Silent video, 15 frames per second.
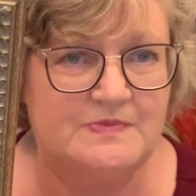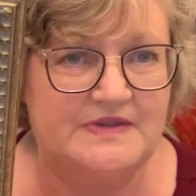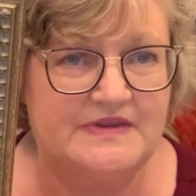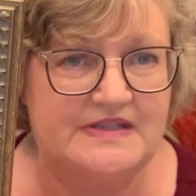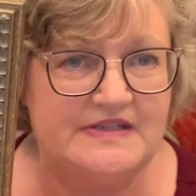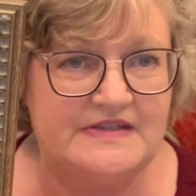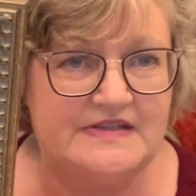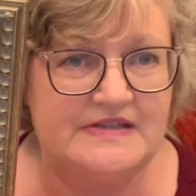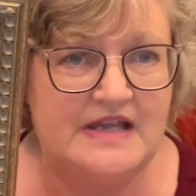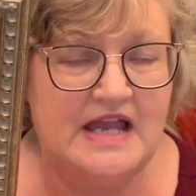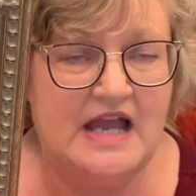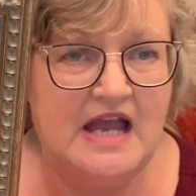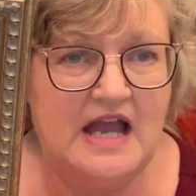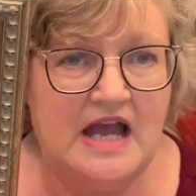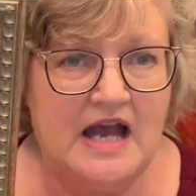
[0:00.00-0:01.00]
But this
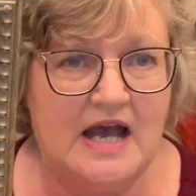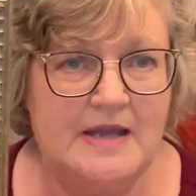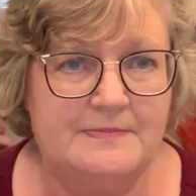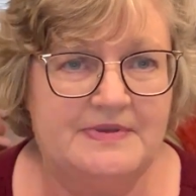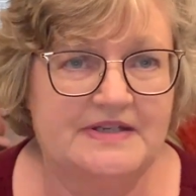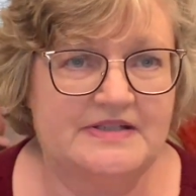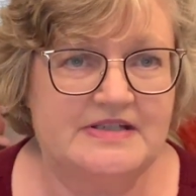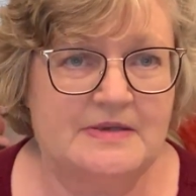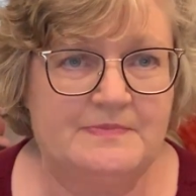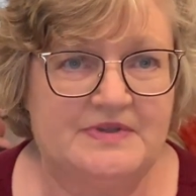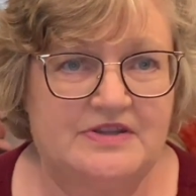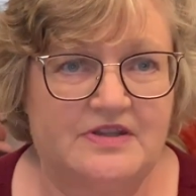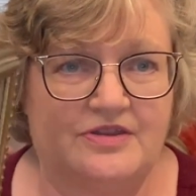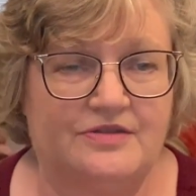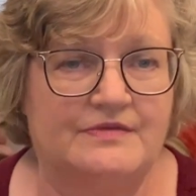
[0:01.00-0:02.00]
I picked up
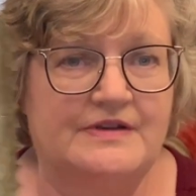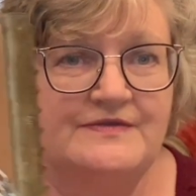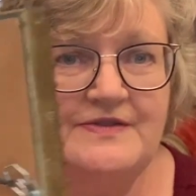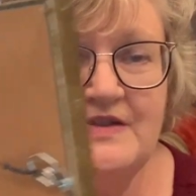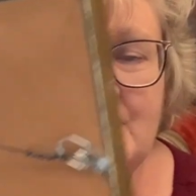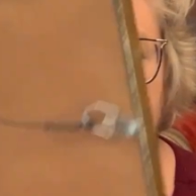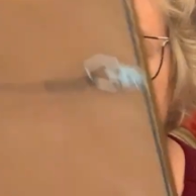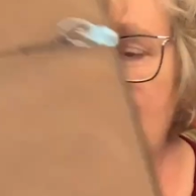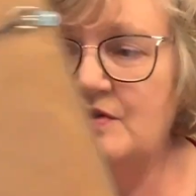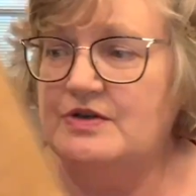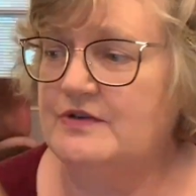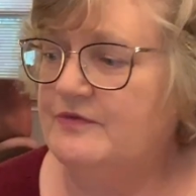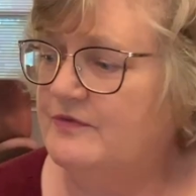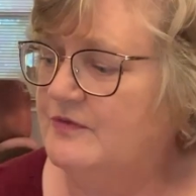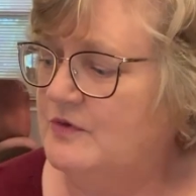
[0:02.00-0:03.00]
at the thrift
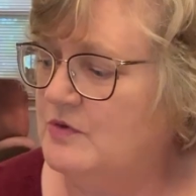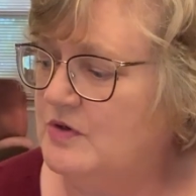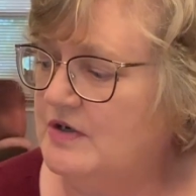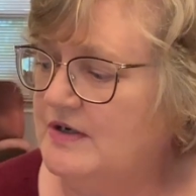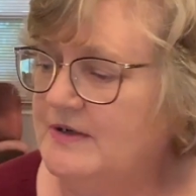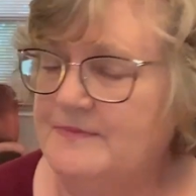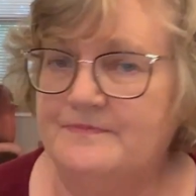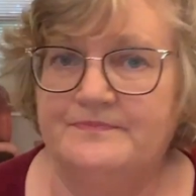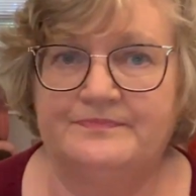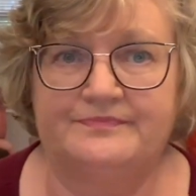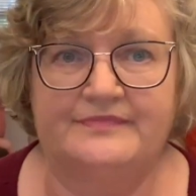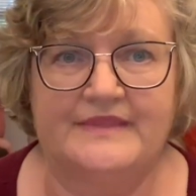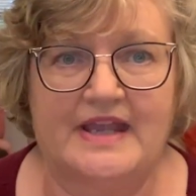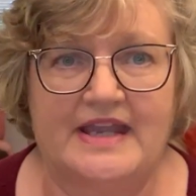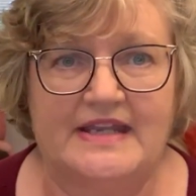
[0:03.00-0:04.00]
store for
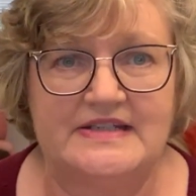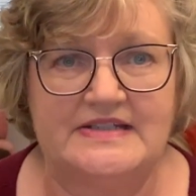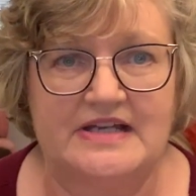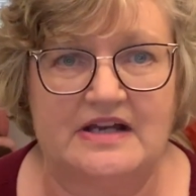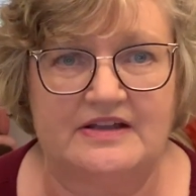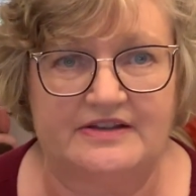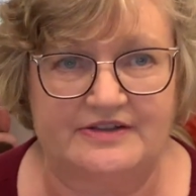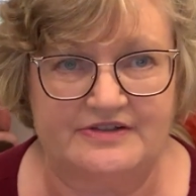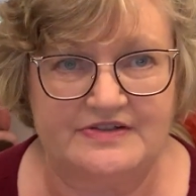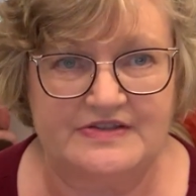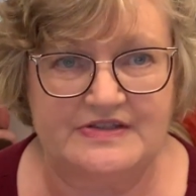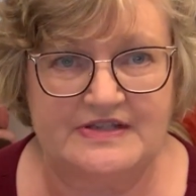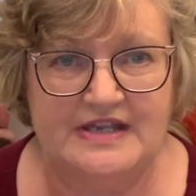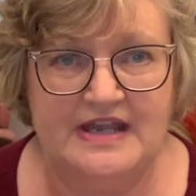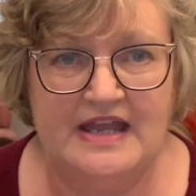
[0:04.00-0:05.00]
$8.